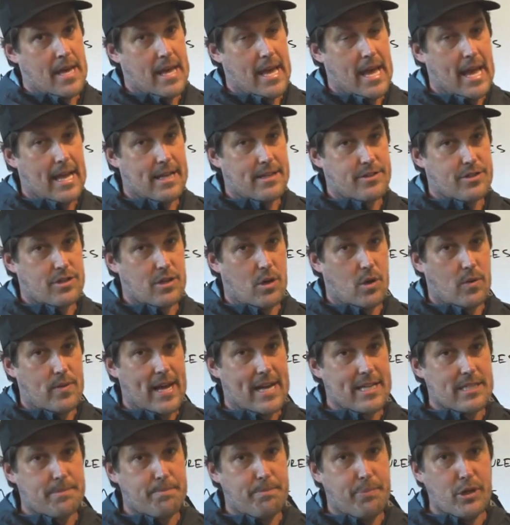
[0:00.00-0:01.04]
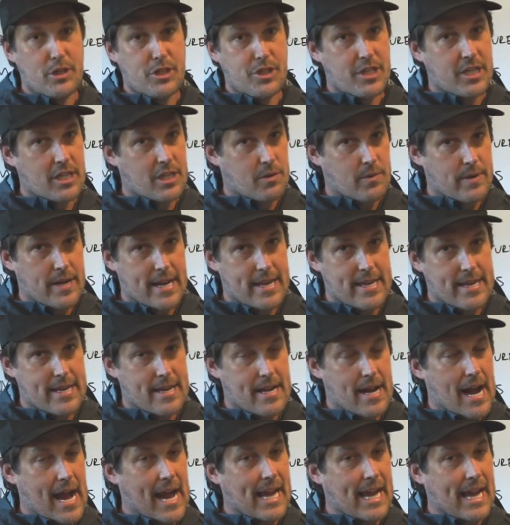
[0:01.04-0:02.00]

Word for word: And so that's pushing into an eddy.